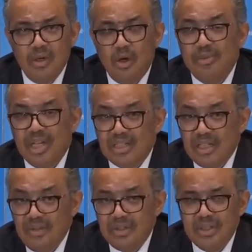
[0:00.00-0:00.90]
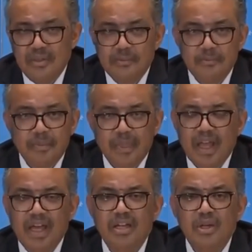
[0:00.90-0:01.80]
objectivity,
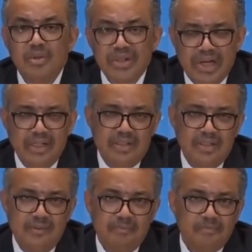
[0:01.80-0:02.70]
and neutrality.